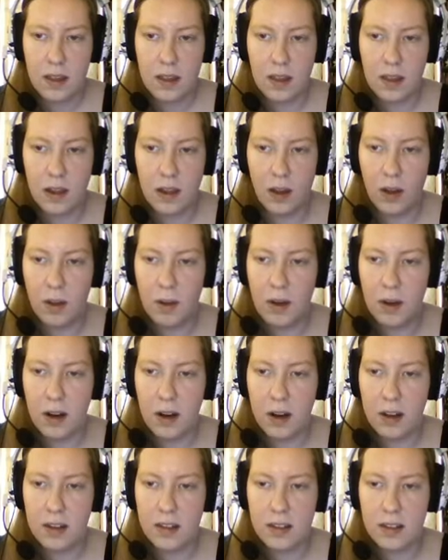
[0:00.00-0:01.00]
It all
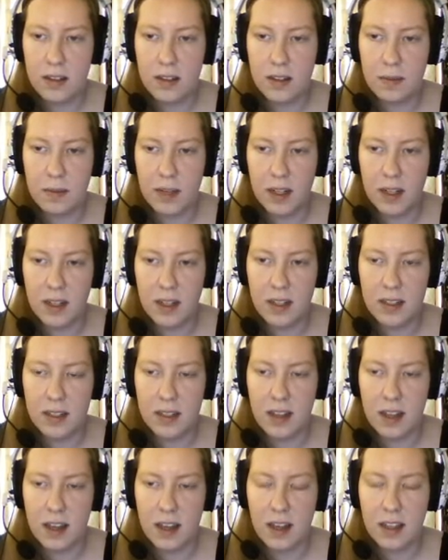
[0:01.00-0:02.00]
works, but it's
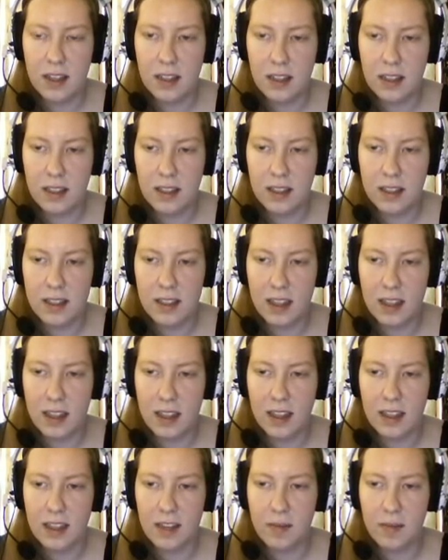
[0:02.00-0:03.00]
not
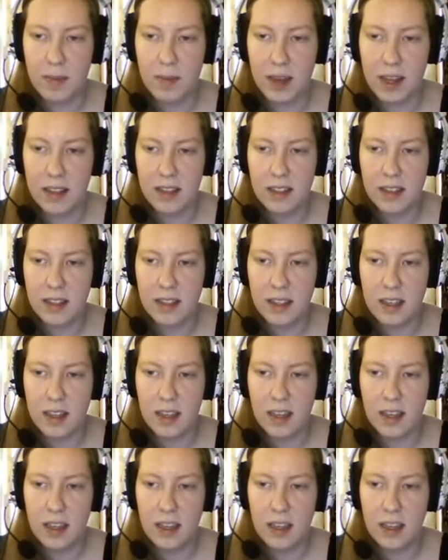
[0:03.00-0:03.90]
saying that I've passed the,